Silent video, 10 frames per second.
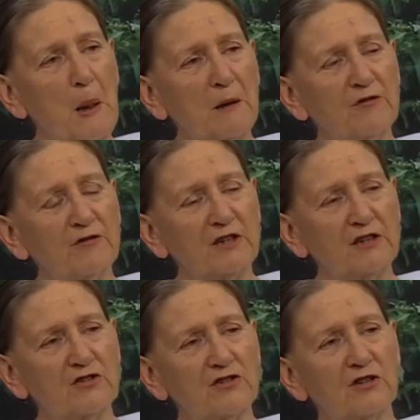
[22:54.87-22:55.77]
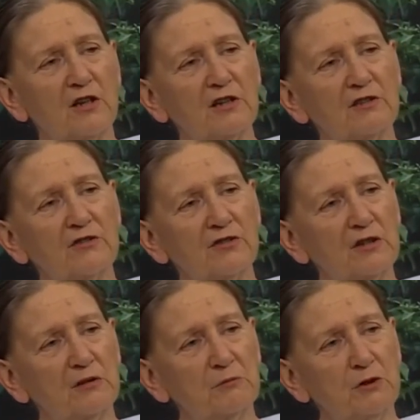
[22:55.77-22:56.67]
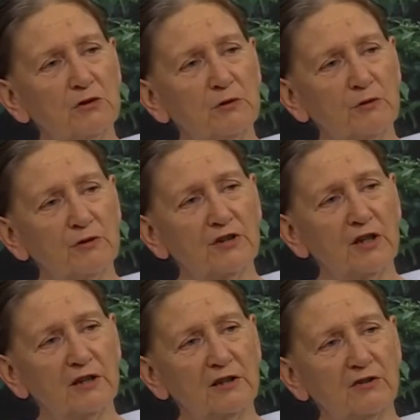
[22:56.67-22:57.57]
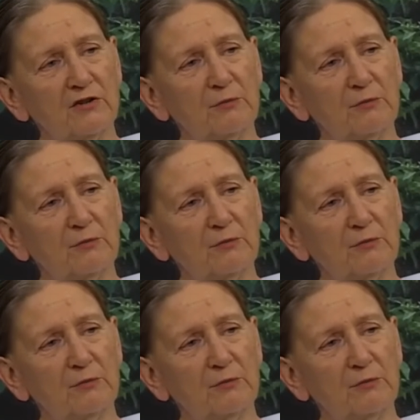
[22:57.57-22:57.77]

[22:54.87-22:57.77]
fixed signs and mutable signs,